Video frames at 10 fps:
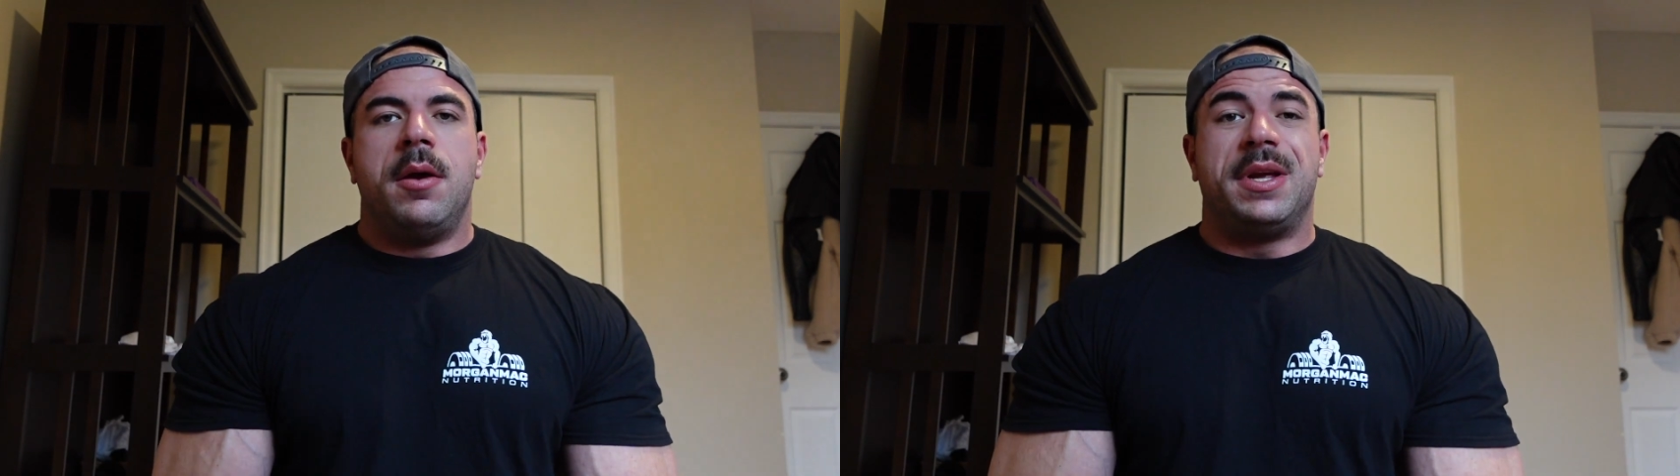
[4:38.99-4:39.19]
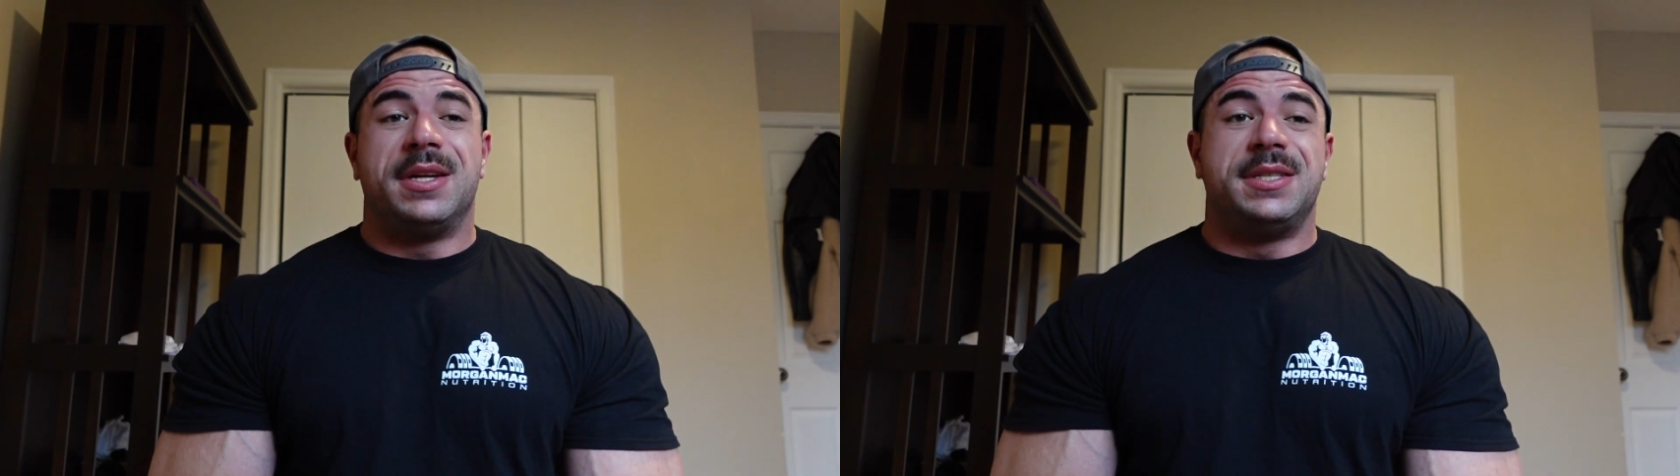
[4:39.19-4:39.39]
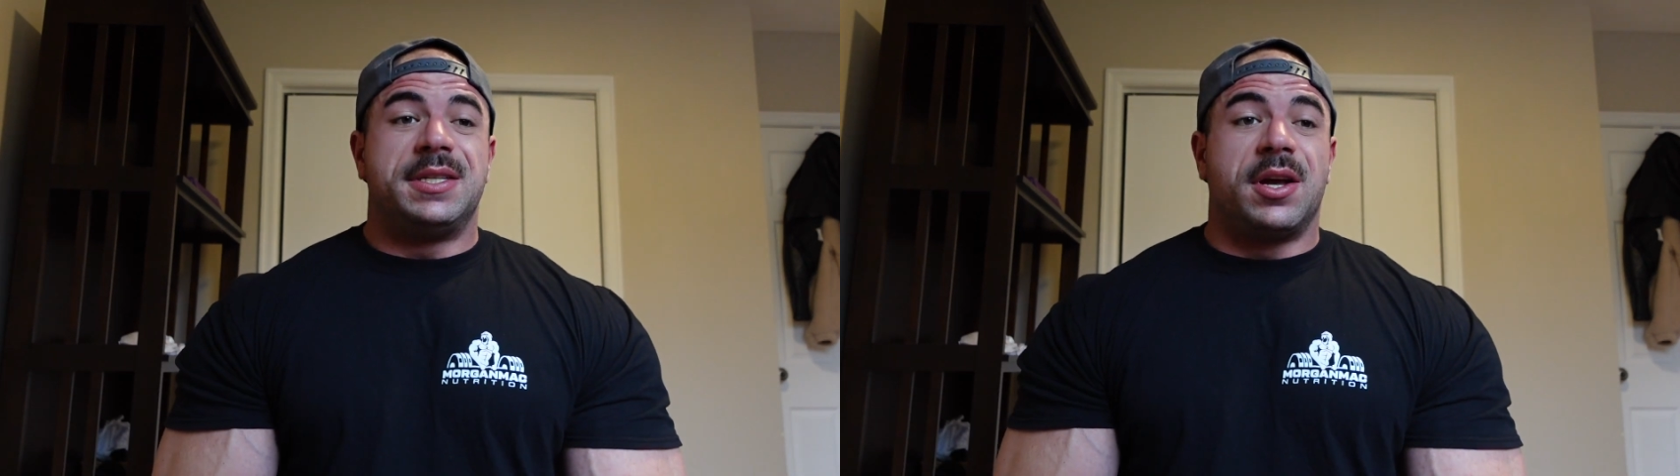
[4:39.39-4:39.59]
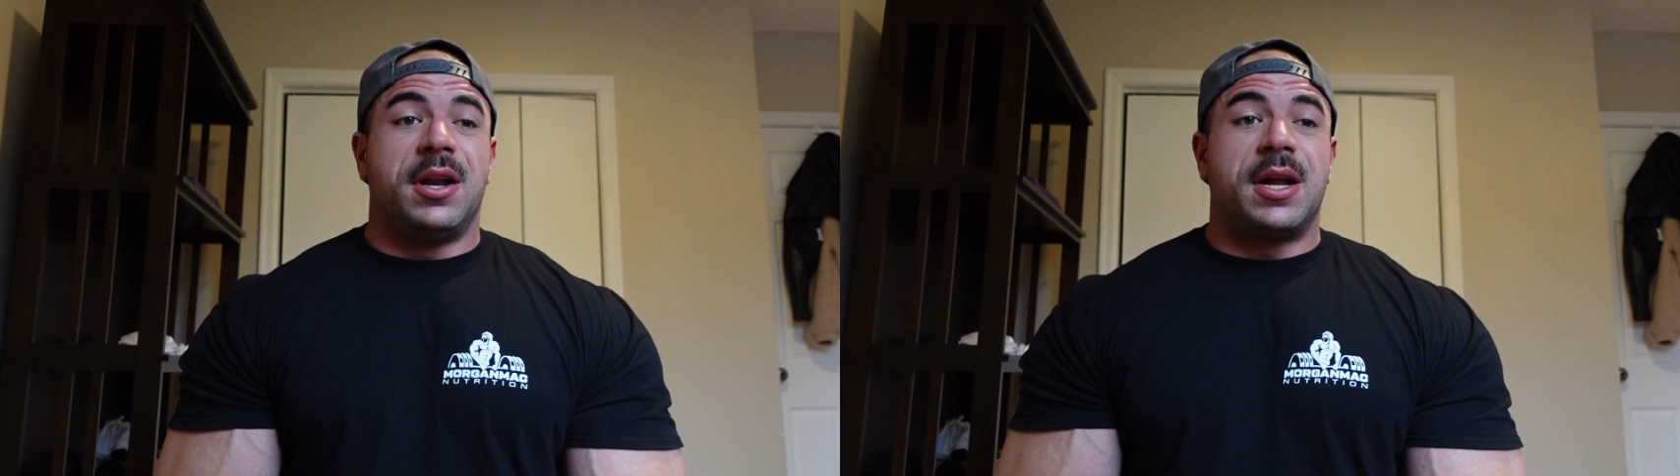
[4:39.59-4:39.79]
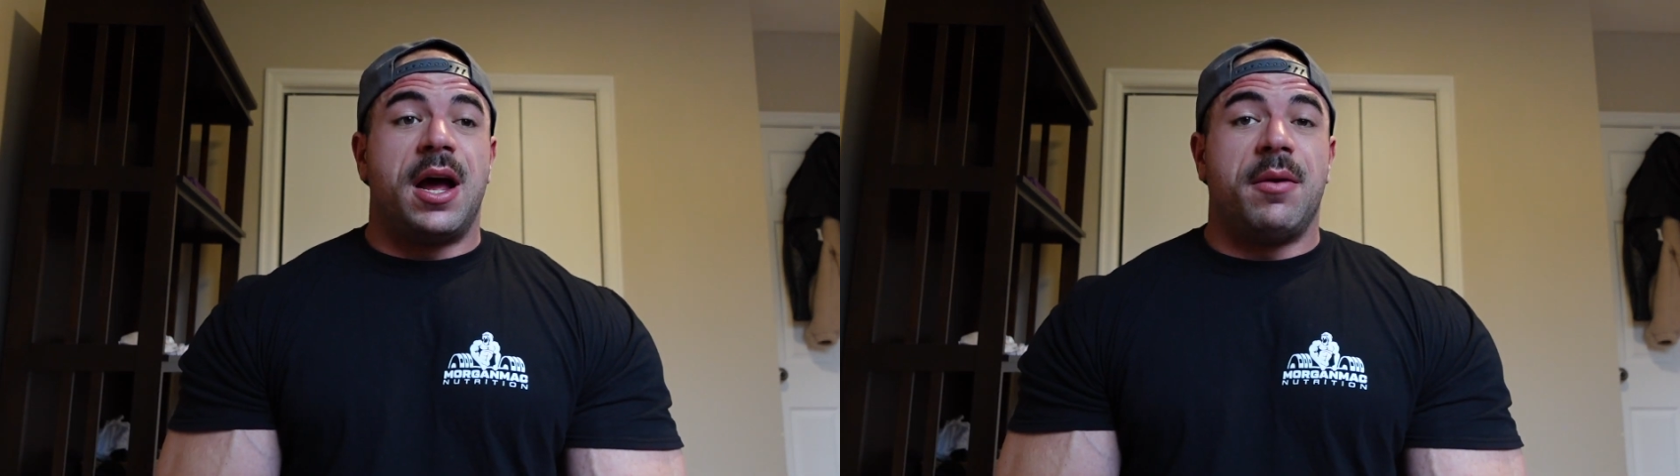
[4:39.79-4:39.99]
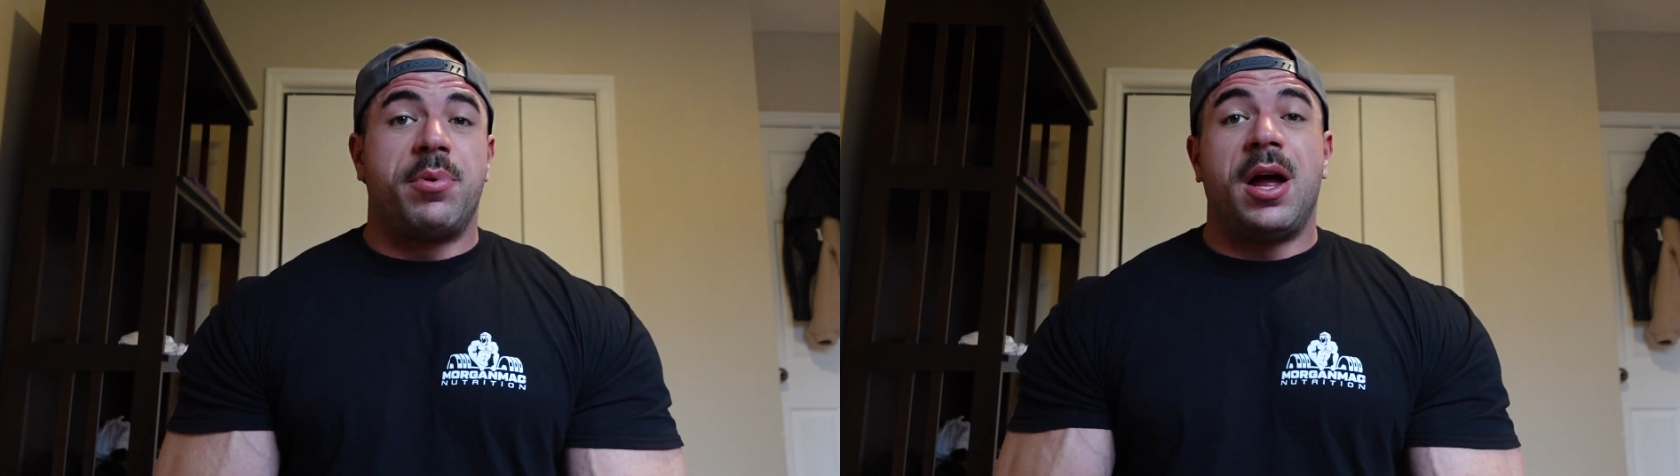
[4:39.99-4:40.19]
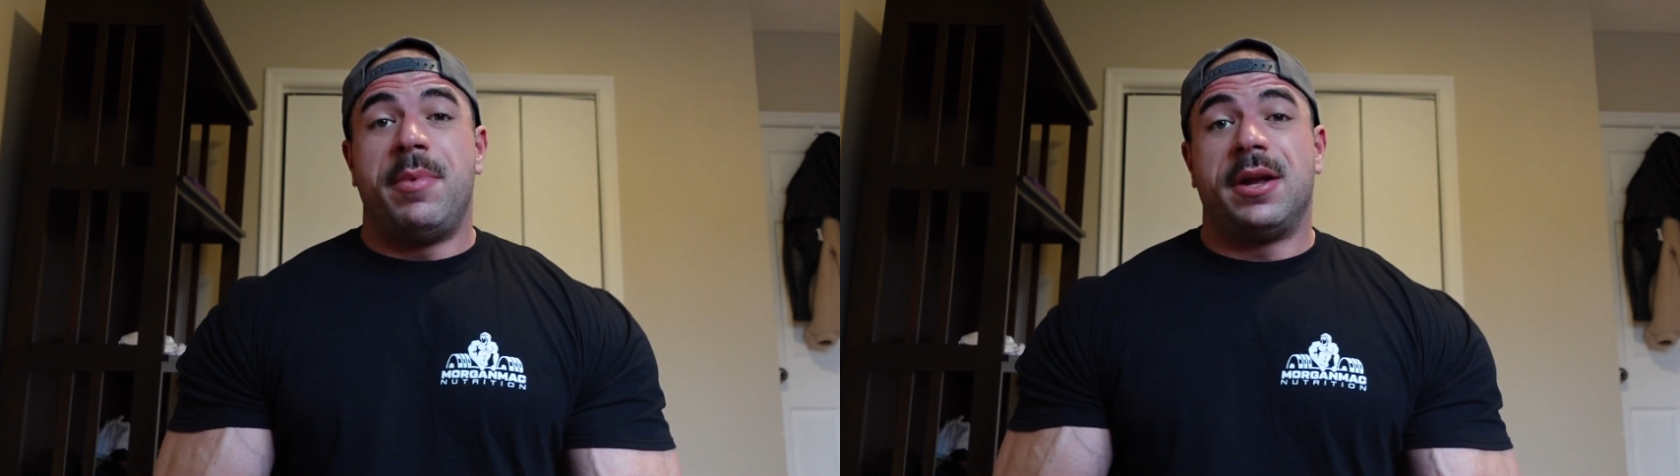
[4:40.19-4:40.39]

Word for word: because it's going to kind of probably